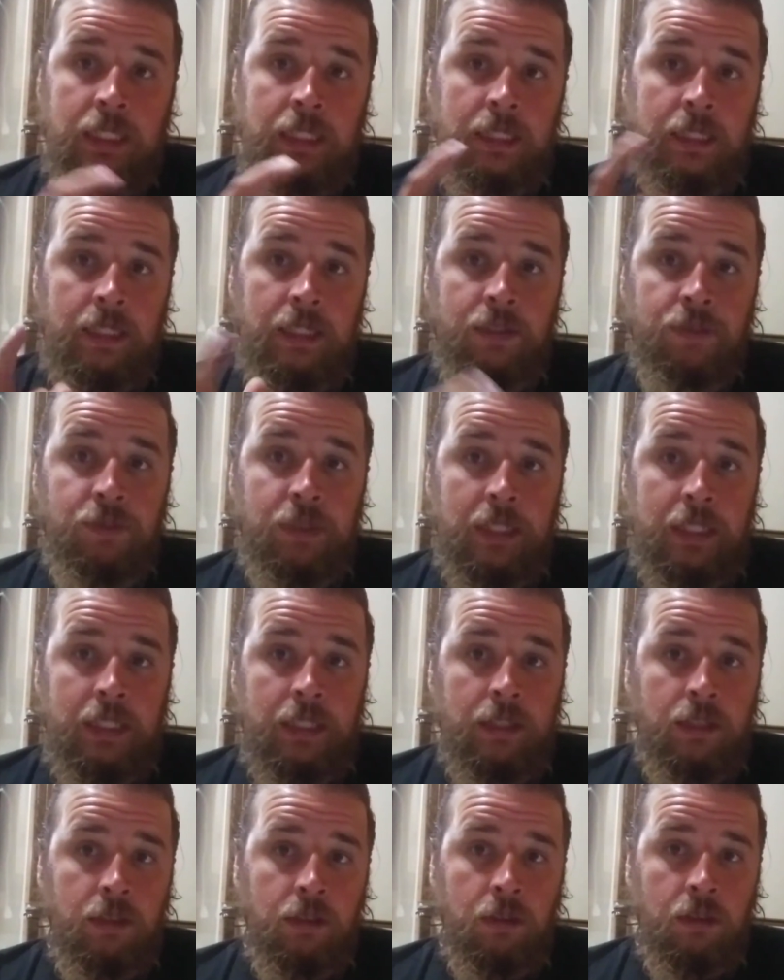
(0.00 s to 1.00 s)
this
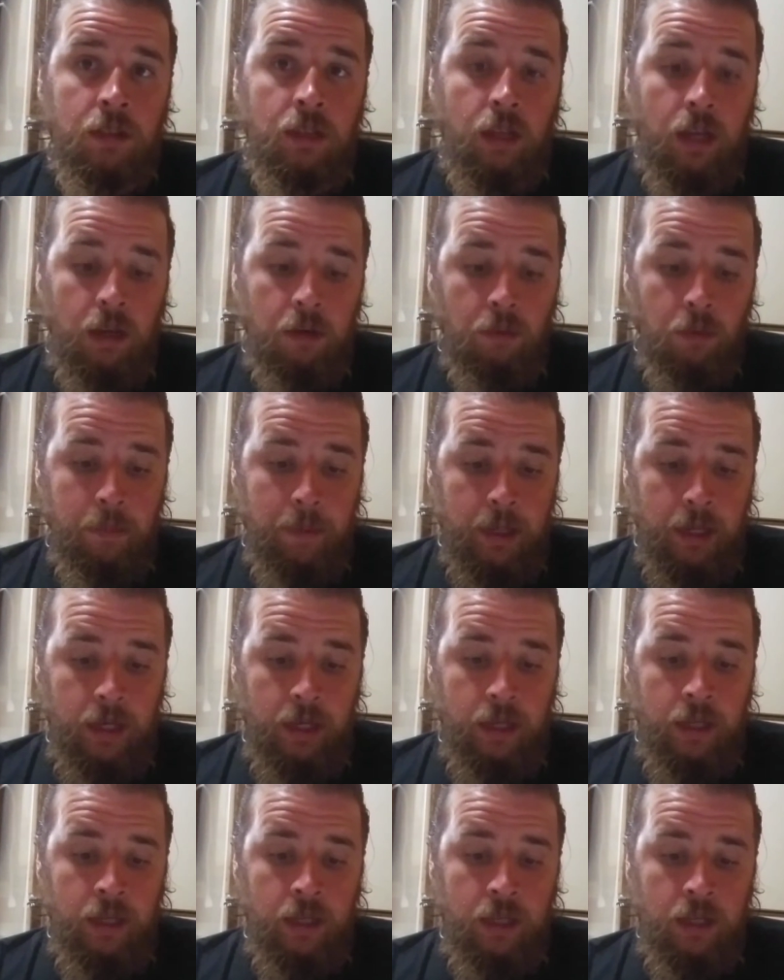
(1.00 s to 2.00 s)
video, I will
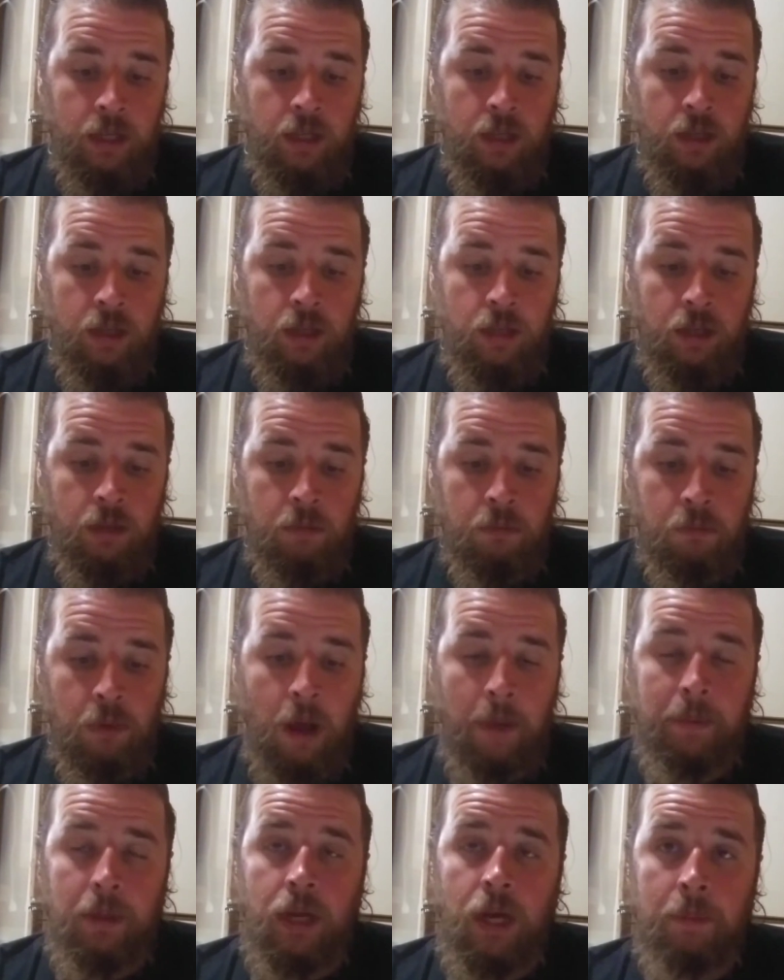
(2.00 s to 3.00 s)
be
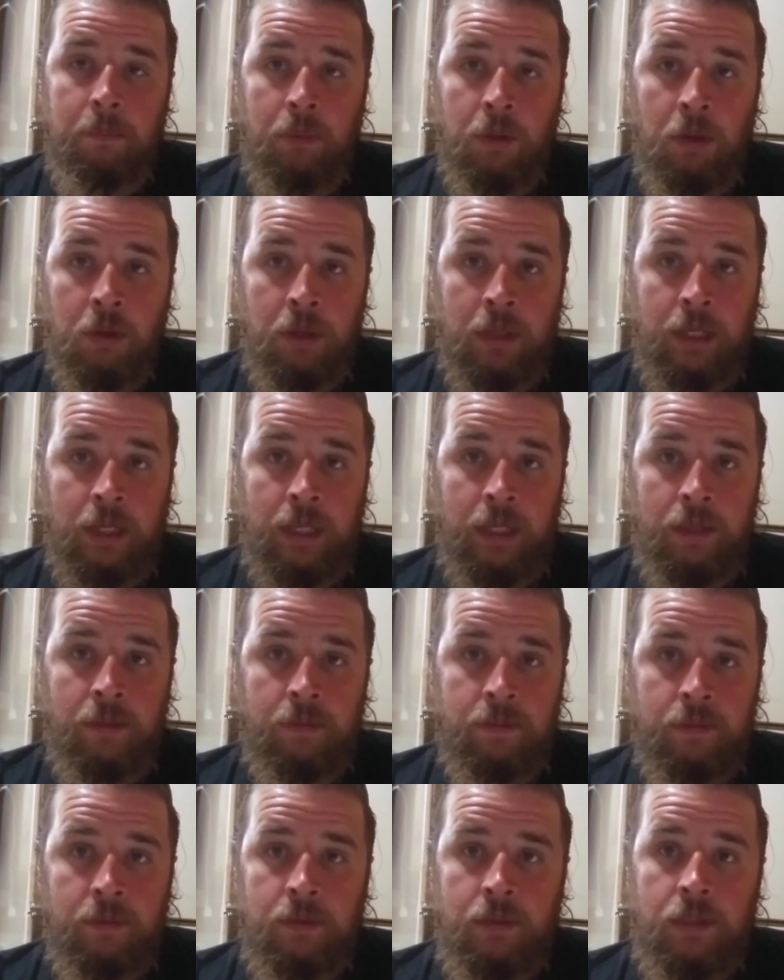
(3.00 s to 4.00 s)
probably uploading it
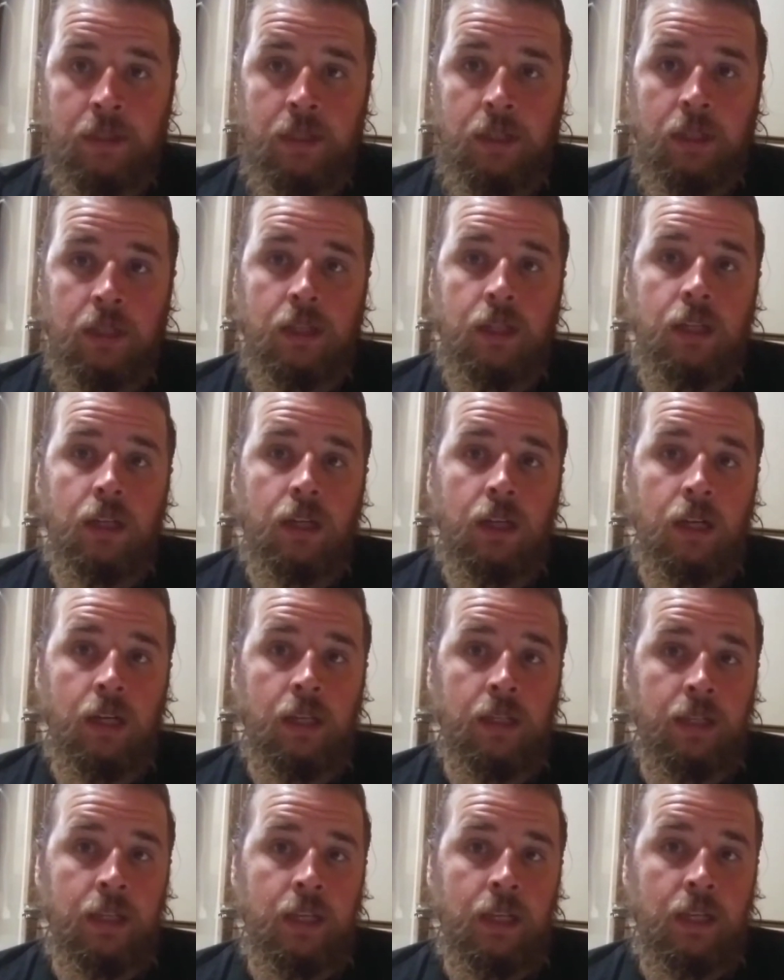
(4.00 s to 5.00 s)

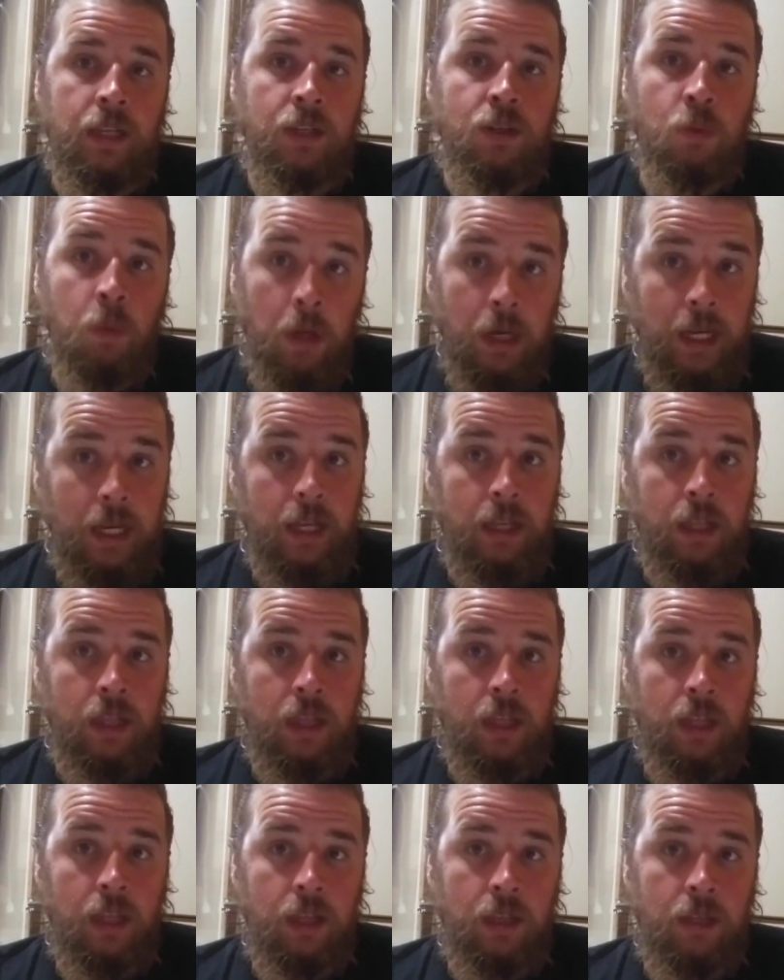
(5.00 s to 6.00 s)
on the 20th.
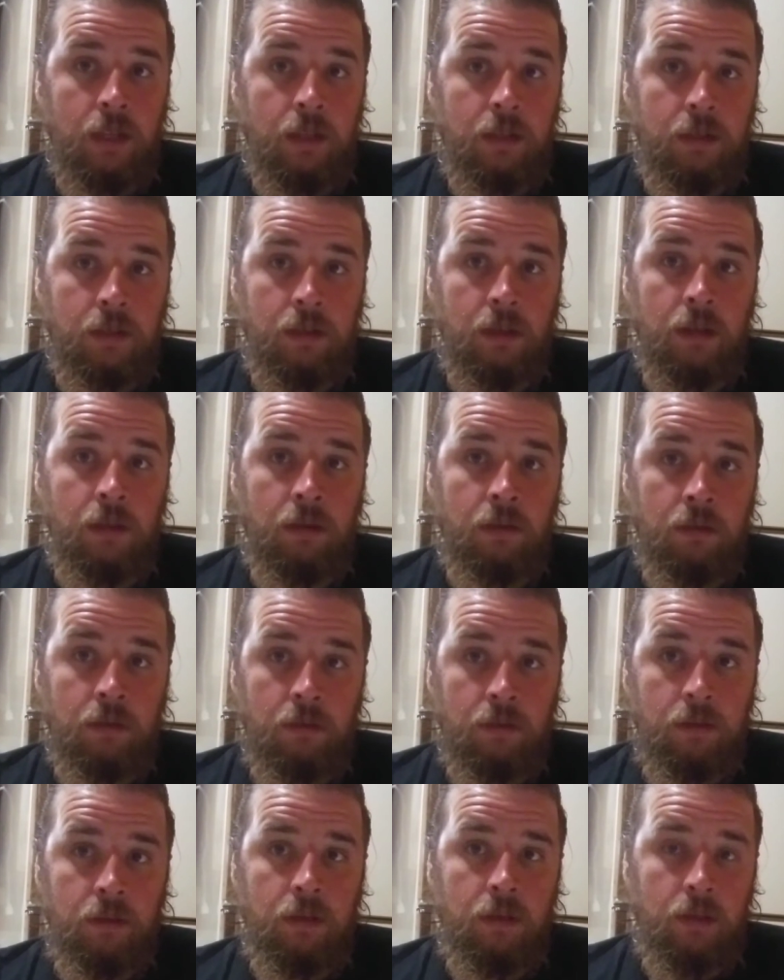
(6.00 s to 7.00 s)
So
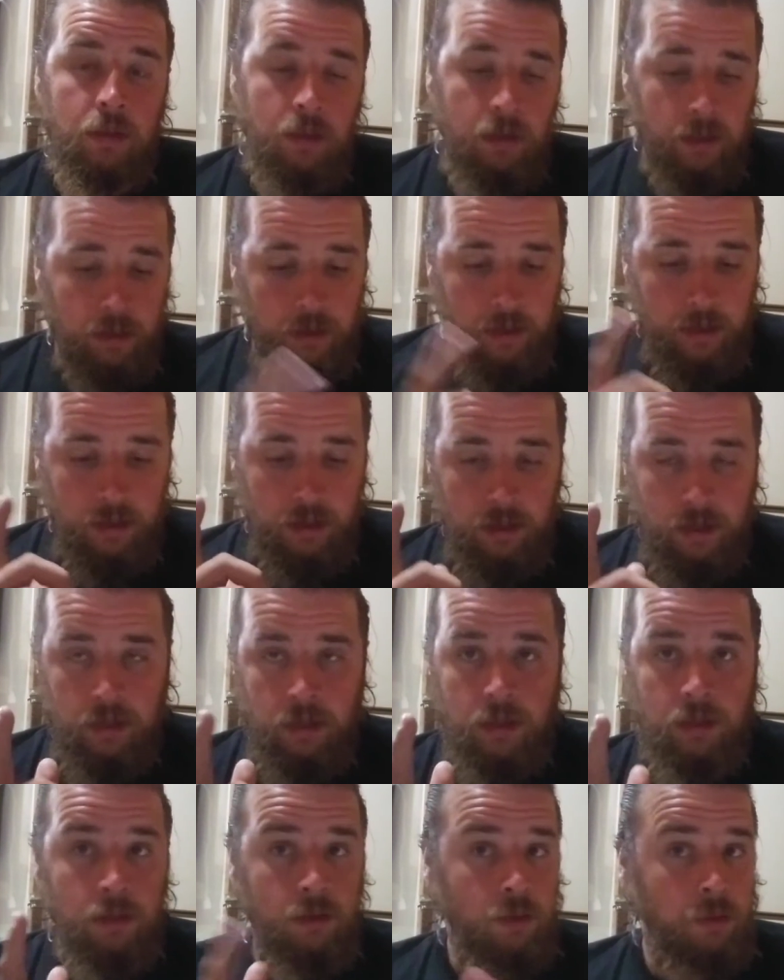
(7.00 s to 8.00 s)

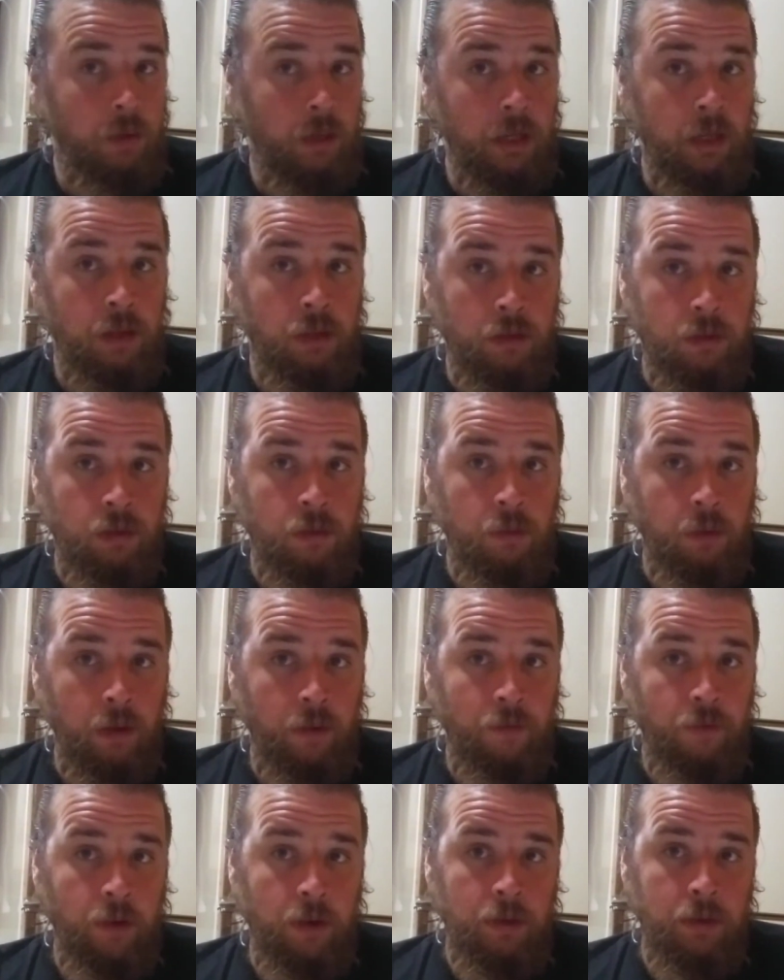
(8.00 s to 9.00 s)
either the 20th or the
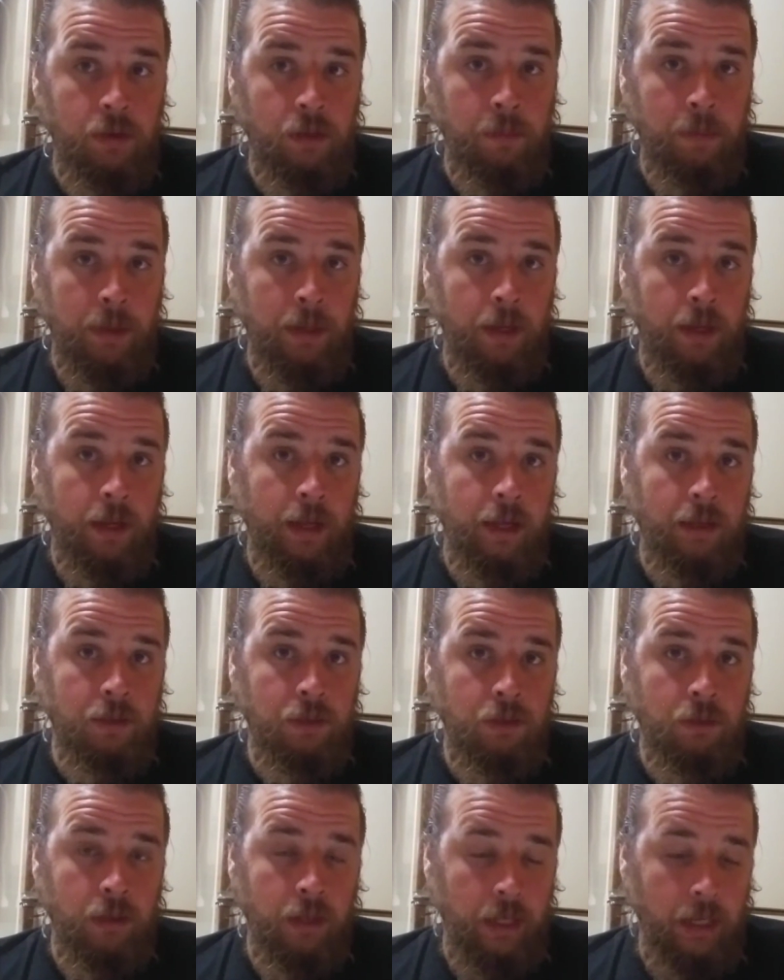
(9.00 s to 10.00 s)
21st, depending on how
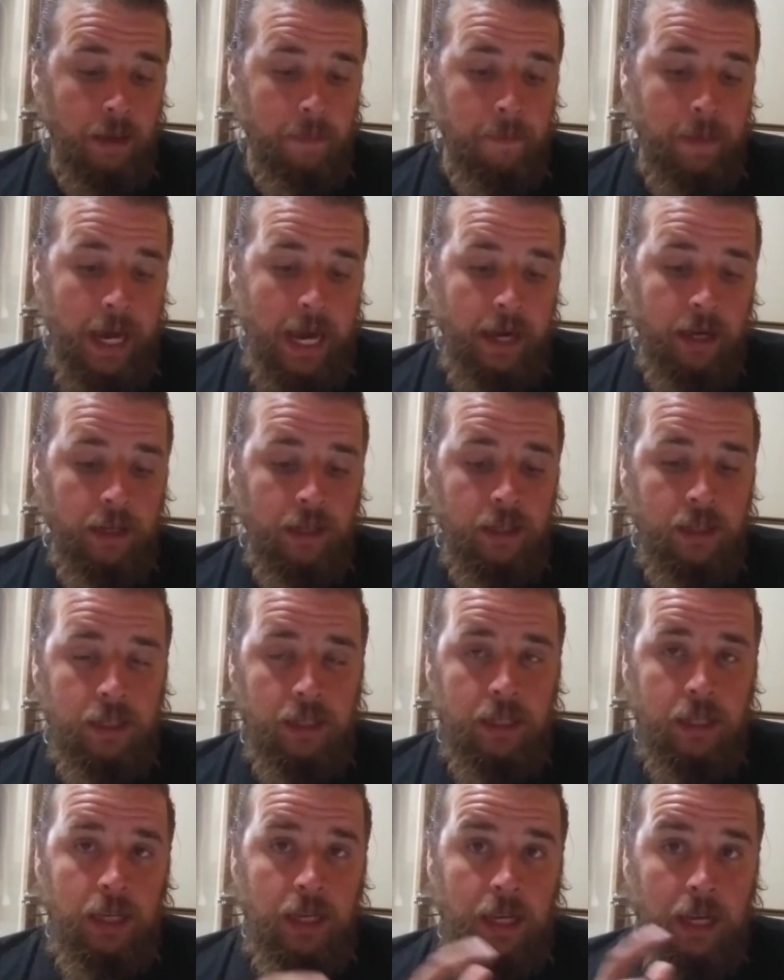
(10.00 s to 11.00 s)
soon I get back.
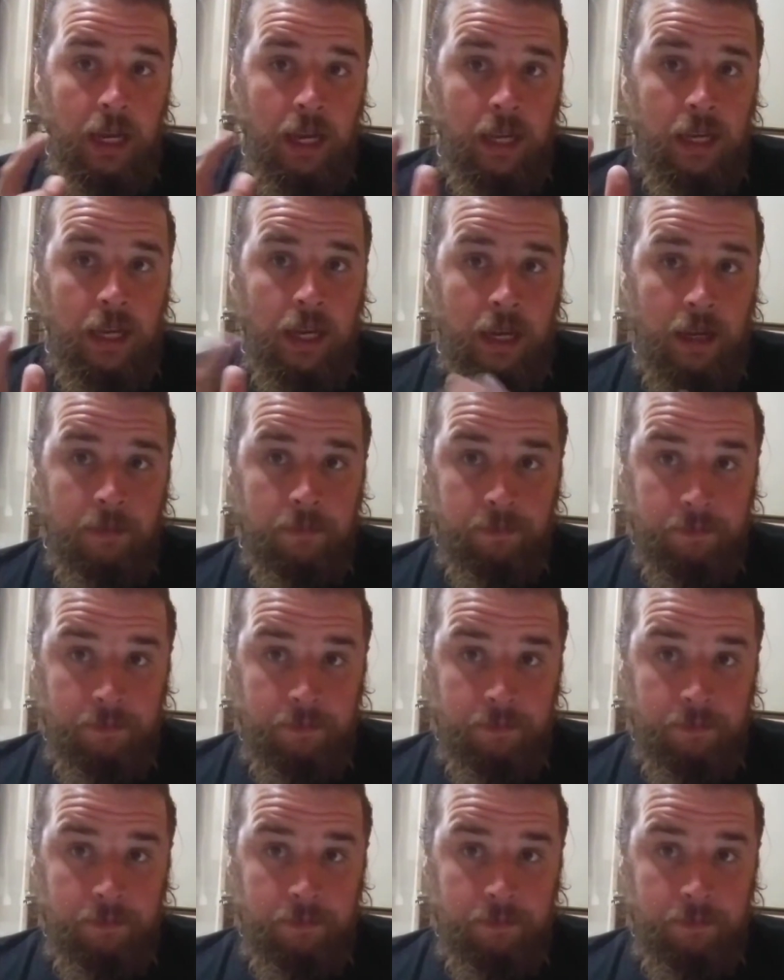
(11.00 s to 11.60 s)
Anyhow,